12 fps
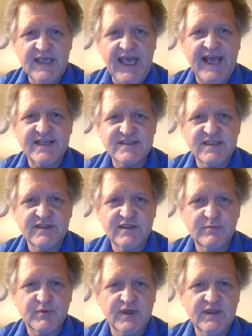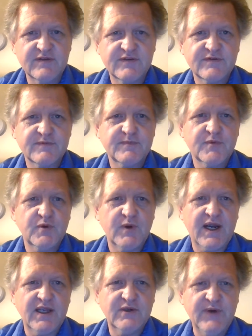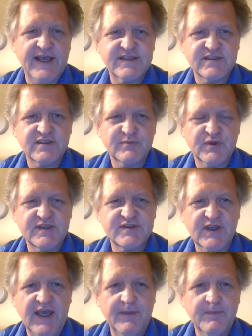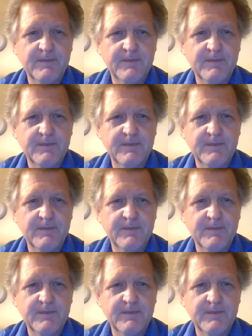asked the little prince. Who are you? Asked the little prince. Okay.